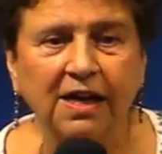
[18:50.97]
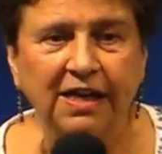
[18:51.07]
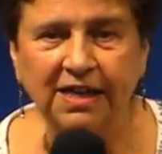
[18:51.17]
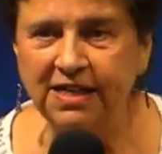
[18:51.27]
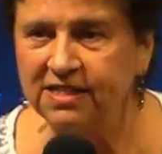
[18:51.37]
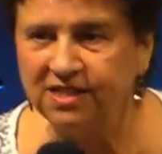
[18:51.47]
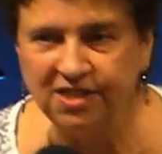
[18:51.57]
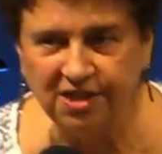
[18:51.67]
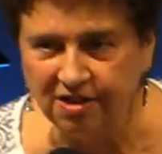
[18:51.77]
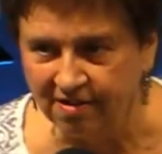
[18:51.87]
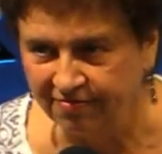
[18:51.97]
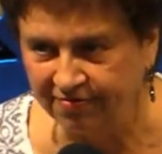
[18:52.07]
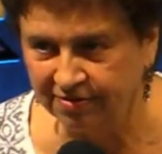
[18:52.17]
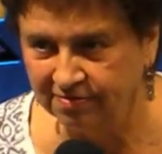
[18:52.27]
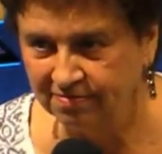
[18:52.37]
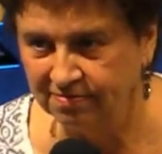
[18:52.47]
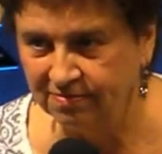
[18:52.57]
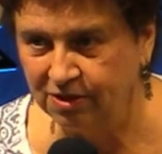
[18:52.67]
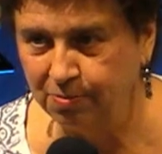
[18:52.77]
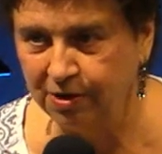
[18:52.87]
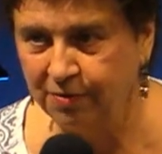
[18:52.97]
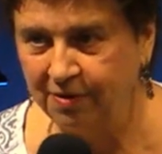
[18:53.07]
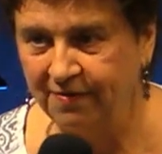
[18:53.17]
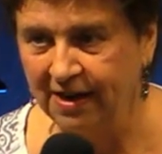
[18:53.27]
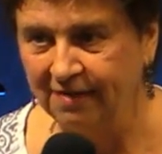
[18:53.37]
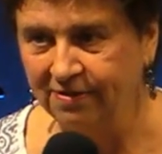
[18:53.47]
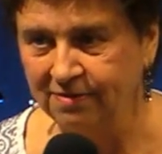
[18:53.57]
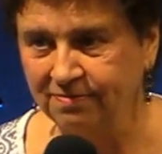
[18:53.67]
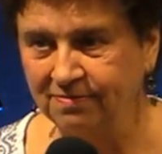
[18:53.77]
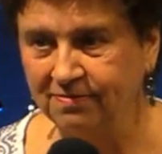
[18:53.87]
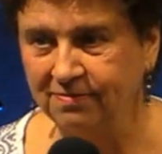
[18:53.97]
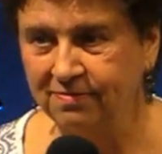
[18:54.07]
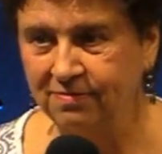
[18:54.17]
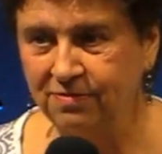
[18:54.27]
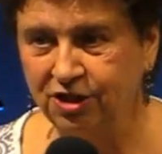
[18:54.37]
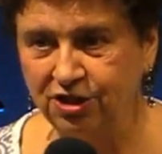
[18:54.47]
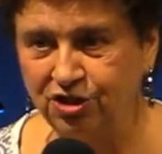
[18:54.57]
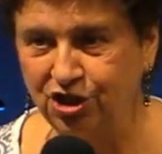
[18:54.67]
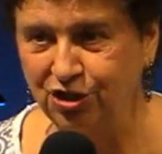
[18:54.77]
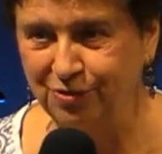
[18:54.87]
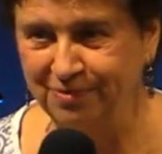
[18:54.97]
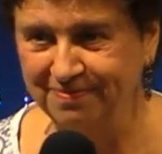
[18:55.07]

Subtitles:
it isn't enough to bring revival, just you.